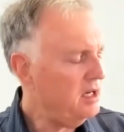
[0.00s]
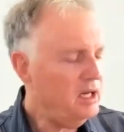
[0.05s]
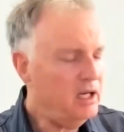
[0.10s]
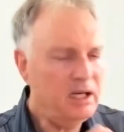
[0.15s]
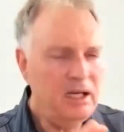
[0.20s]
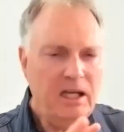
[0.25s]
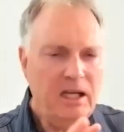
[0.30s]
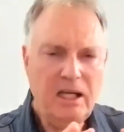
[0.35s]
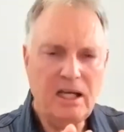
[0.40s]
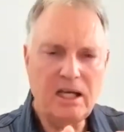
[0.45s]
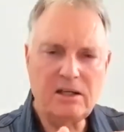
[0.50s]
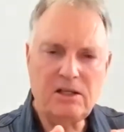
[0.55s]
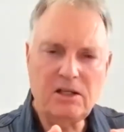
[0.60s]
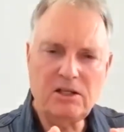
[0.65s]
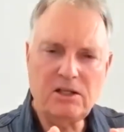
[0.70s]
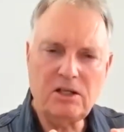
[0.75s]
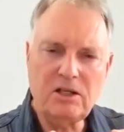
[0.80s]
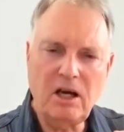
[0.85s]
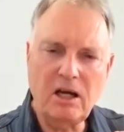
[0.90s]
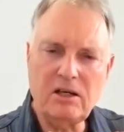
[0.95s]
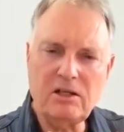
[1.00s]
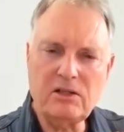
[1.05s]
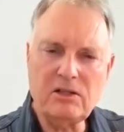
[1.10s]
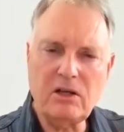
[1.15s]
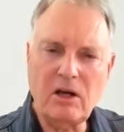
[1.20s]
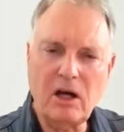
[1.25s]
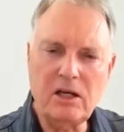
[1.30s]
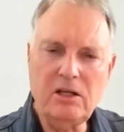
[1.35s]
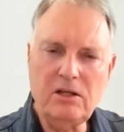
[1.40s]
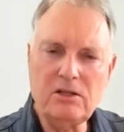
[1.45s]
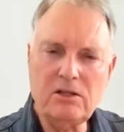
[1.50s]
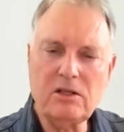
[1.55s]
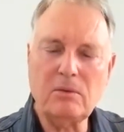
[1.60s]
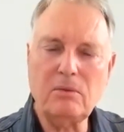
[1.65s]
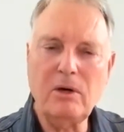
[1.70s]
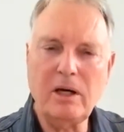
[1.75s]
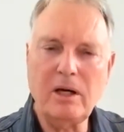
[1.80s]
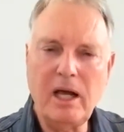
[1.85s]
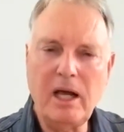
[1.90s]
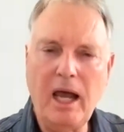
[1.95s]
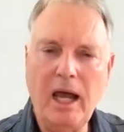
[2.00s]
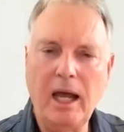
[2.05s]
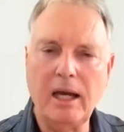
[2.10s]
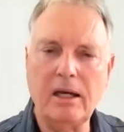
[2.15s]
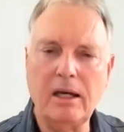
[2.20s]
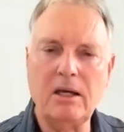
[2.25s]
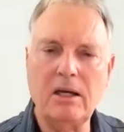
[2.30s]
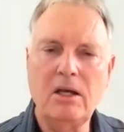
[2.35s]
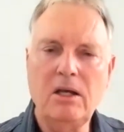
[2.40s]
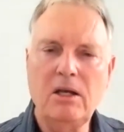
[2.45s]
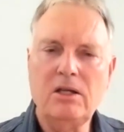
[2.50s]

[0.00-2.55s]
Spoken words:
in here, did you notice that I used the word and?